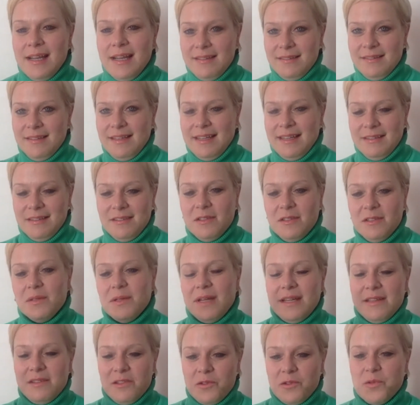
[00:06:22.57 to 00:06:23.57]
and that 2
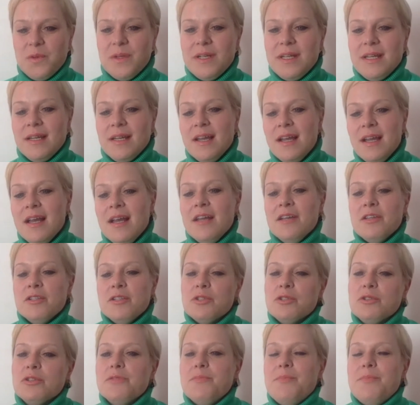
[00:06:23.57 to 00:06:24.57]
and 3
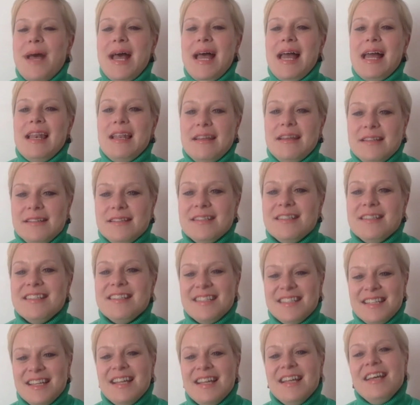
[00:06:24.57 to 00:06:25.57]
should
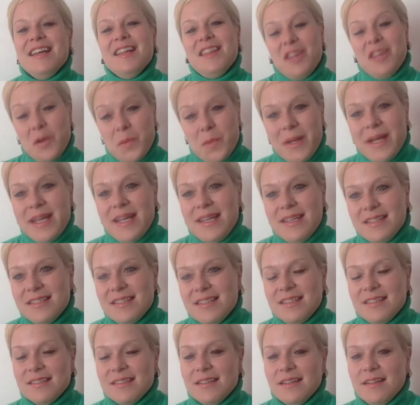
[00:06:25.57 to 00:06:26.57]
balance the
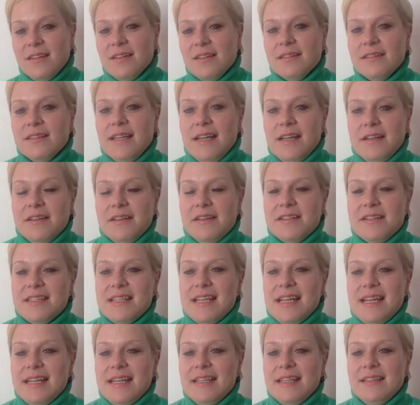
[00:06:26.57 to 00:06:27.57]
waste on the other
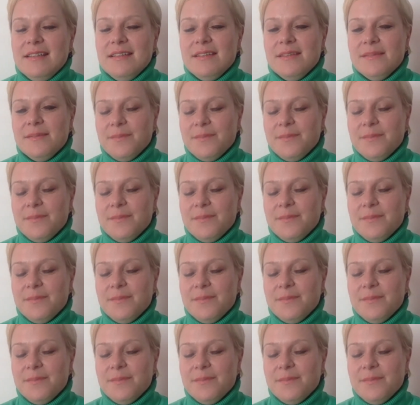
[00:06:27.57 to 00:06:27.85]
side.